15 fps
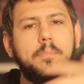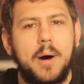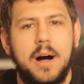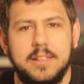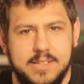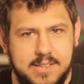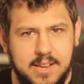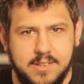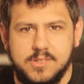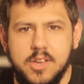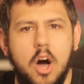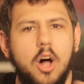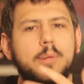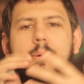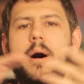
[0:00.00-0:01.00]
politics
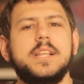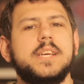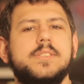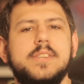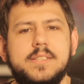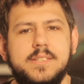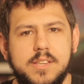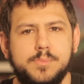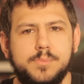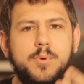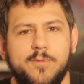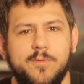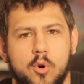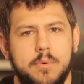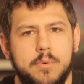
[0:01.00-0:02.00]
is
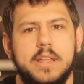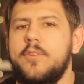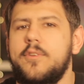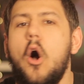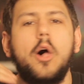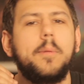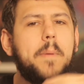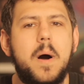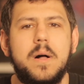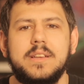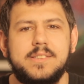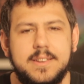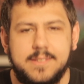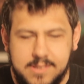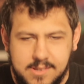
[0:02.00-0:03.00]
performative, all
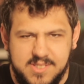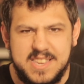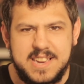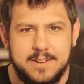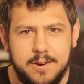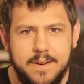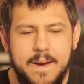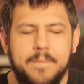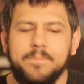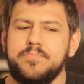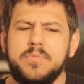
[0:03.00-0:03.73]
politics is theater.